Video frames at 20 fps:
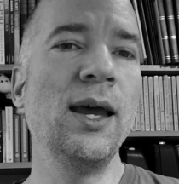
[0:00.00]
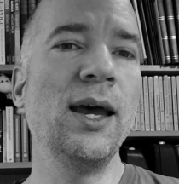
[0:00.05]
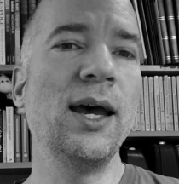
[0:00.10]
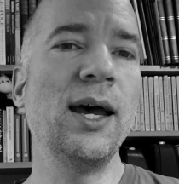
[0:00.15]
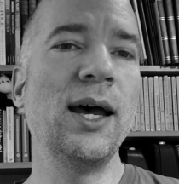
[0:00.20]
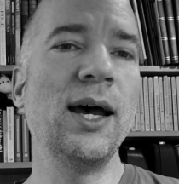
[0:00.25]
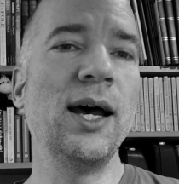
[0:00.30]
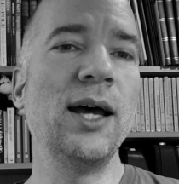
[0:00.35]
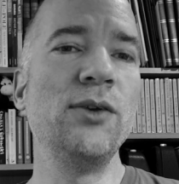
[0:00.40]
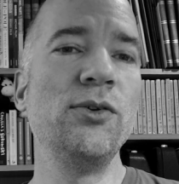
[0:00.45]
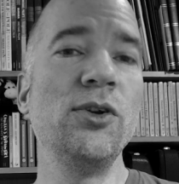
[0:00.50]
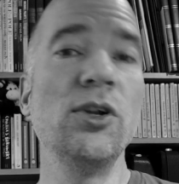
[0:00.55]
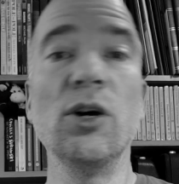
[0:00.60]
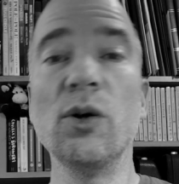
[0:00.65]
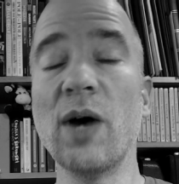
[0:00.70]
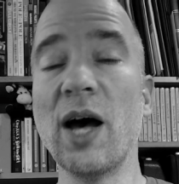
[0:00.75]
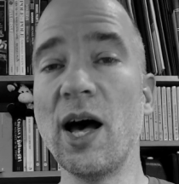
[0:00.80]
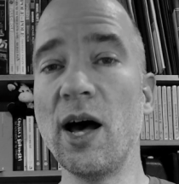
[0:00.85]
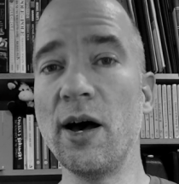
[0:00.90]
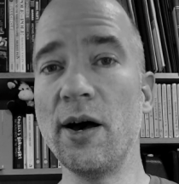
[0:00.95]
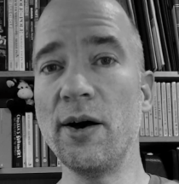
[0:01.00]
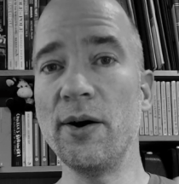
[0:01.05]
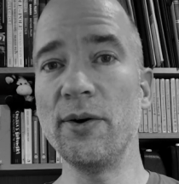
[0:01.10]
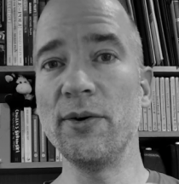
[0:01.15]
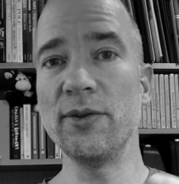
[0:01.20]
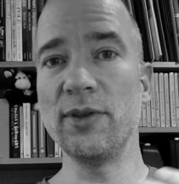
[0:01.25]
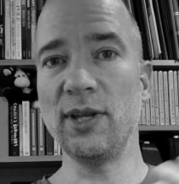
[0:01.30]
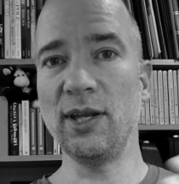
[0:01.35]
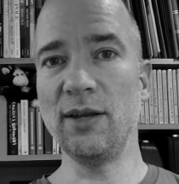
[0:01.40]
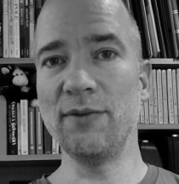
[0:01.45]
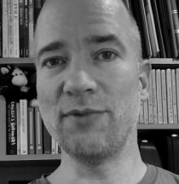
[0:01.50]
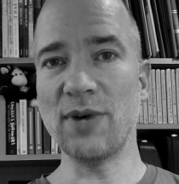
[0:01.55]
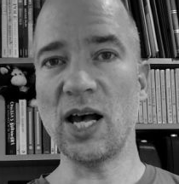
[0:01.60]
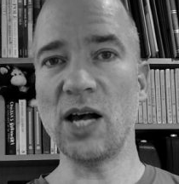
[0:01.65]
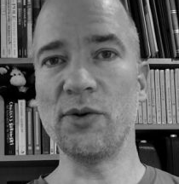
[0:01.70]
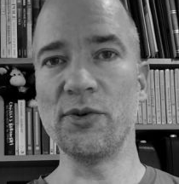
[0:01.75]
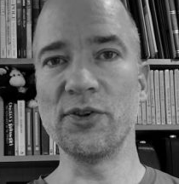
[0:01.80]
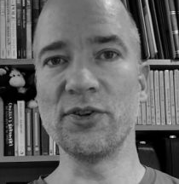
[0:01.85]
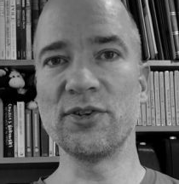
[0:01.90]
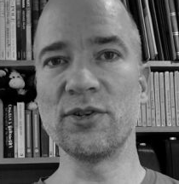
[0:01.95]
and you know how the
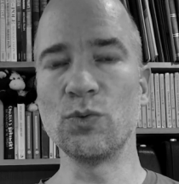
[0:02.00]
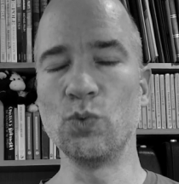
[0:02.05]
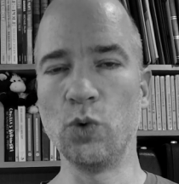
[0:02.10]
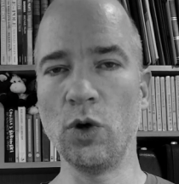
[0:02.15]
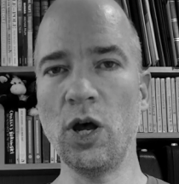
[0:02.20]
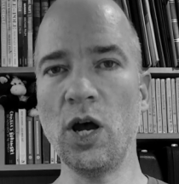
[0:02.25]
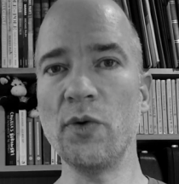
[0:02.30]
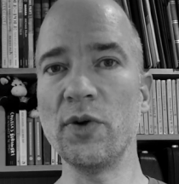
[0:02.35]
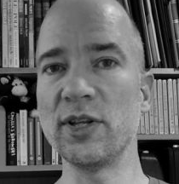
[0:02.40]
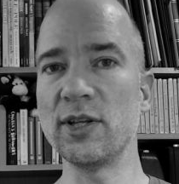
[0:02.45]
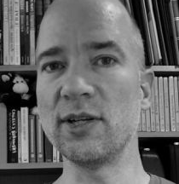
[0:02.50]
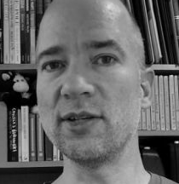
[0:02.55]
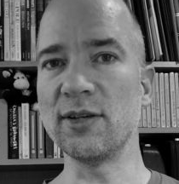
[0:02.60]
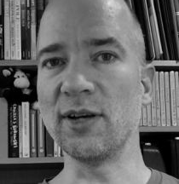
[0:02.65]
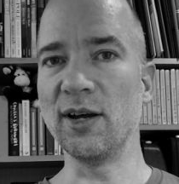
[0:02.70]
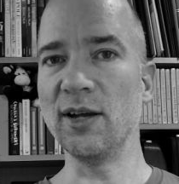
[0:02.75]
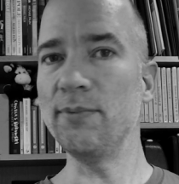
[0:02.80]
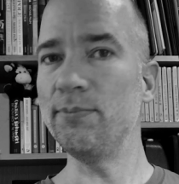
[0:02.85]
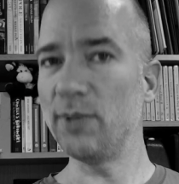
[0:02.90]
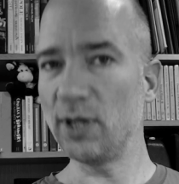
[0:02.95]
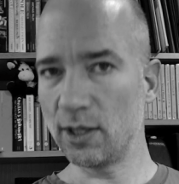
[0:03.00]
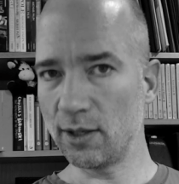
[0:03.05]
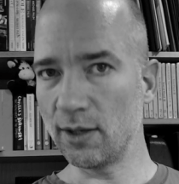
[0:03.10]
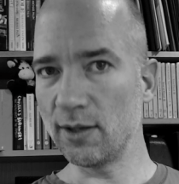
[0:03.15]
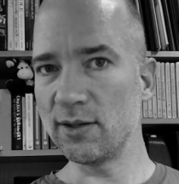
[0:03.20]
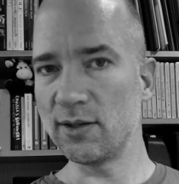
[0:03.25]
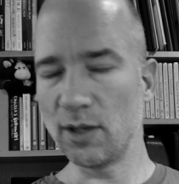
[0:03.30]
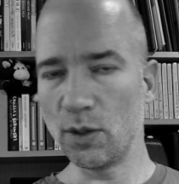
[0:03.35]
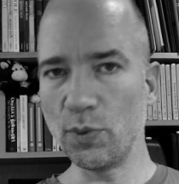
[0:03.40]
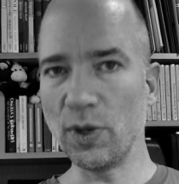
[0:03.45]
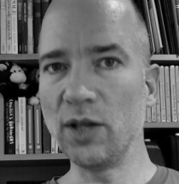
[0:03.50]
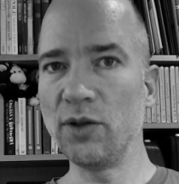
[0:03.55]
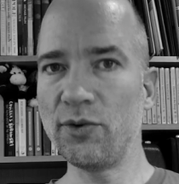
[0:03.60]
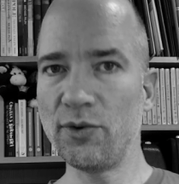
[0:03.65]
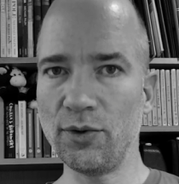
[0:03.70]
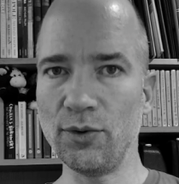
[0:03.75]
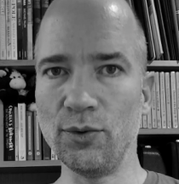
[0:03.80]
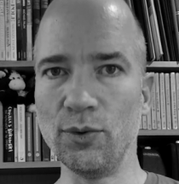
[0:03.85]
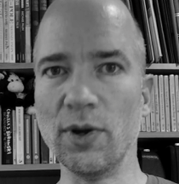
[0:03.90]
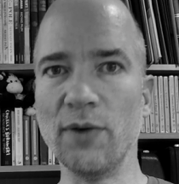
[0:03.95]
vowels were at the time because they went
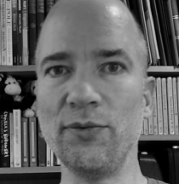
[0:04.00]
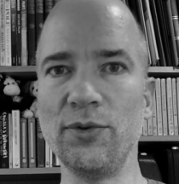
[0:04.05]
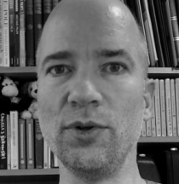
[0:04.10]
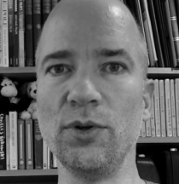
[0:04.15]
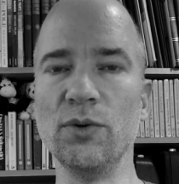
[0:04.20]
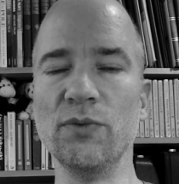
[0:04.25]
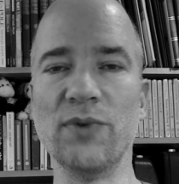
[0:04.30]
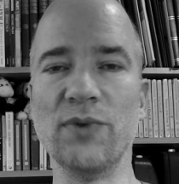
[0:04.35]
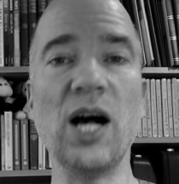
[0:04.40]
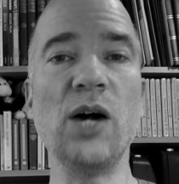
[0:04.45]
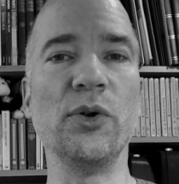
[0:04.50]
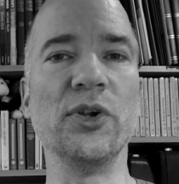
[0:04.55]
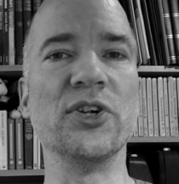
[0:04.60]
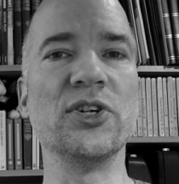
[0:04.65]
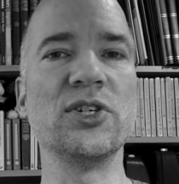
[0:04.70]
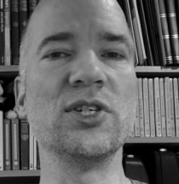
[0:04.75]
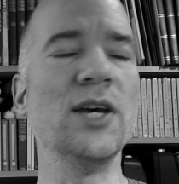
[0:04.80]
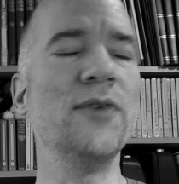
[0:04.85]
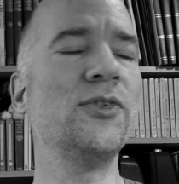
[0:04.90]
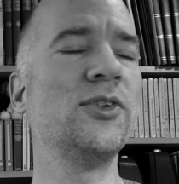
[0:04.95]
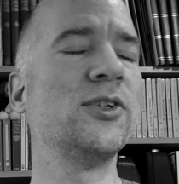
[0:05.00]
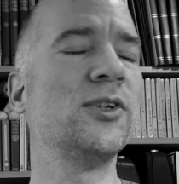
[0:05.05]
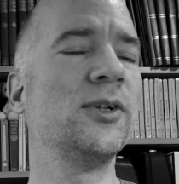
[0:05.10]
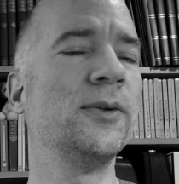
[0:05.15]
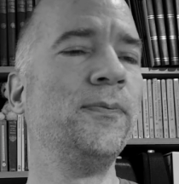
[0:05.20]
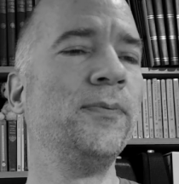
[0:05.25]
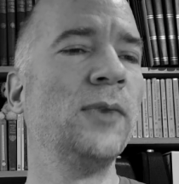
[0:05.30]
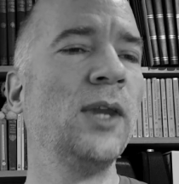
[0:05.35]
through a few vowel shifts,